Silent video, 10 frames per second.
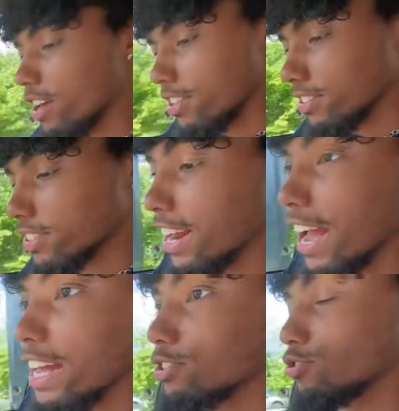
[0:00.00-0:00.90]
this. I
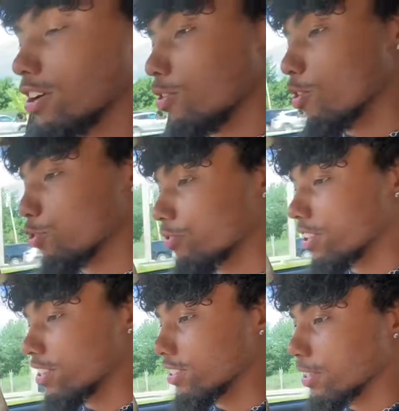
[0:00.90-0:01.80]
had to try all three
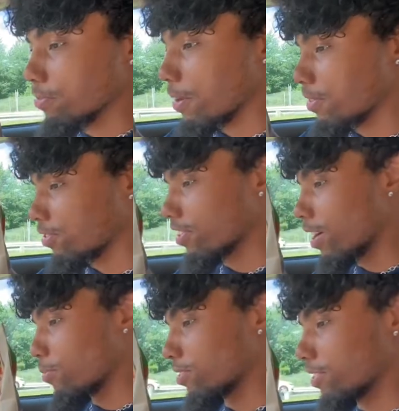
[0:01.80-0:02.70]
of these. They probably thought
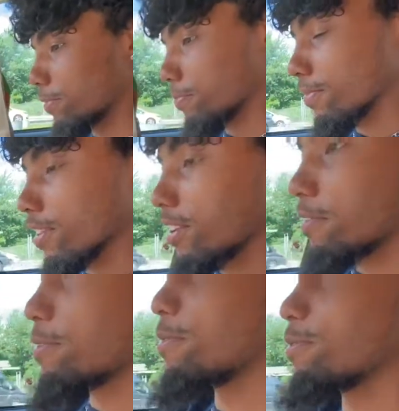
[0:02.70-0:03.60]
I was a
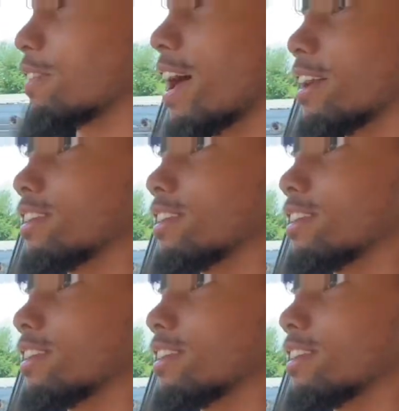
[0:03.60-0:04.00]
fat